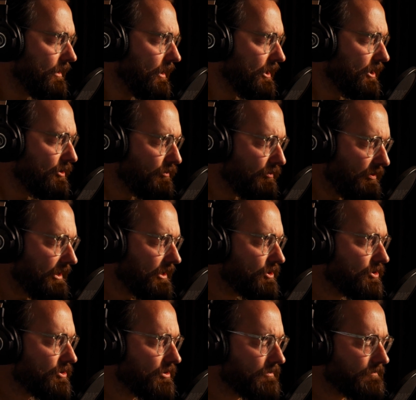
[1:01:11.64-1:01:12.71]

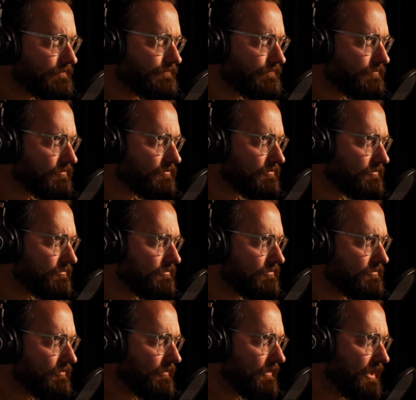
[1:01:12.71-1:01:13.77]
conviction
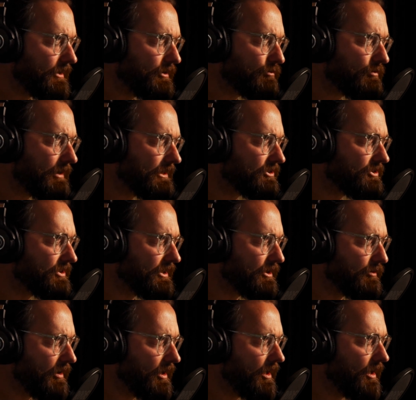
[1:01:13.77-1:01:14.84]
and a resting
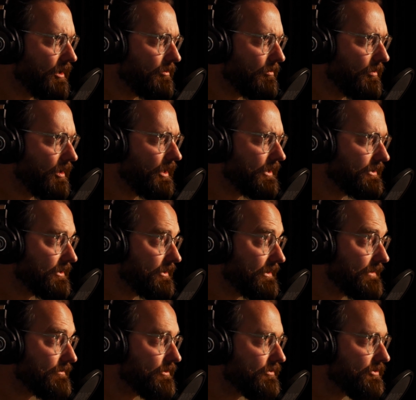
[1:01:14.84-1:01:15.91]
of heart and mind, and
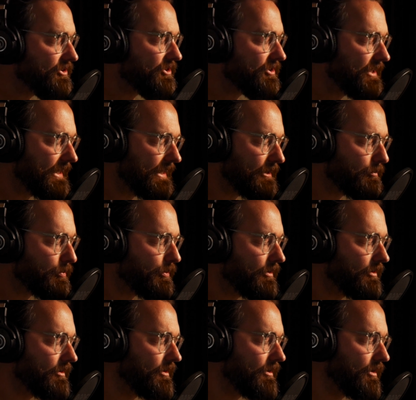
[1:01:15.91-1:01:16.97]
even of sleep,
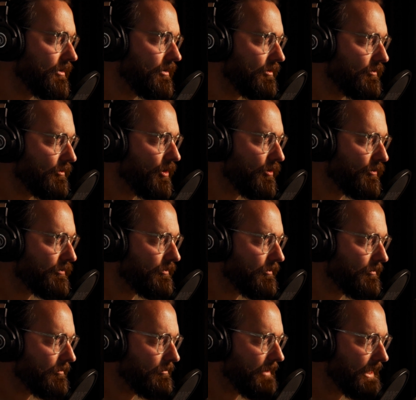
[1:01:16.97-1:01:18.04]
of
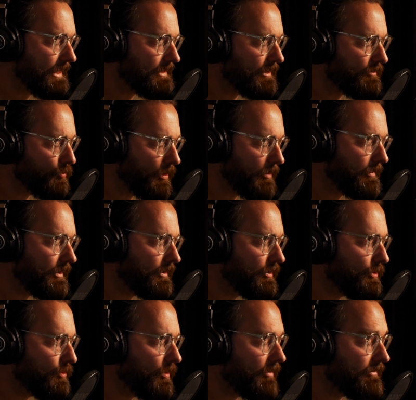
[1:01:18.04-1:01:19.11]
men and women
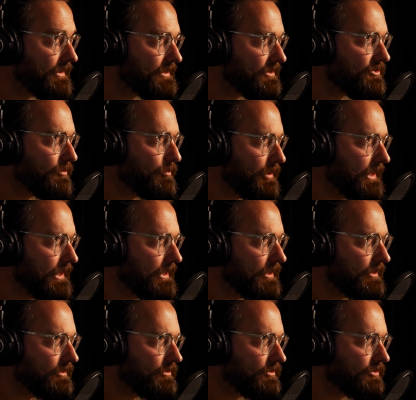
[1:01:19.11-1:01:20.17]
who are in
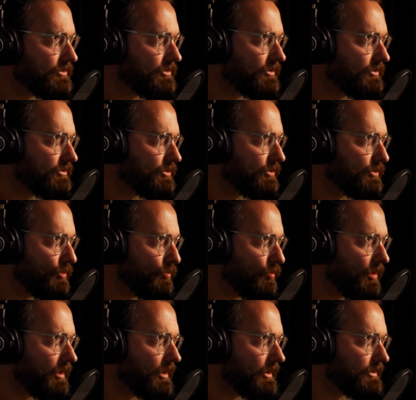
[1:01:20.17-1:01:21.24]
disobedience to your
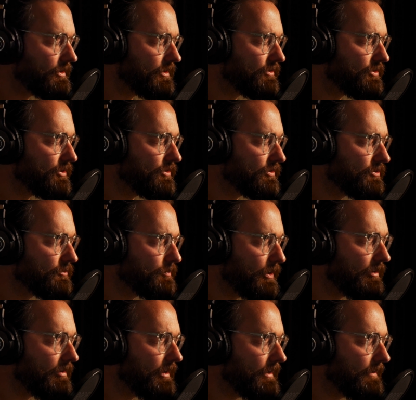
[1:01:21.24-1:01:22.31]
word and to your
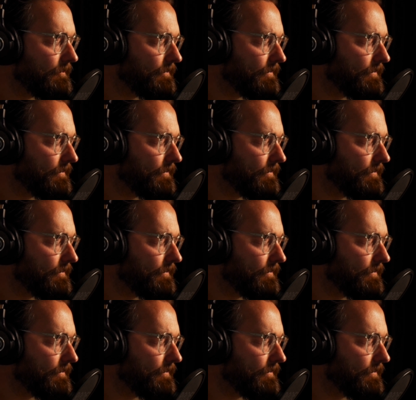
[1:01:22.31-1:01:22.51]
Spirit.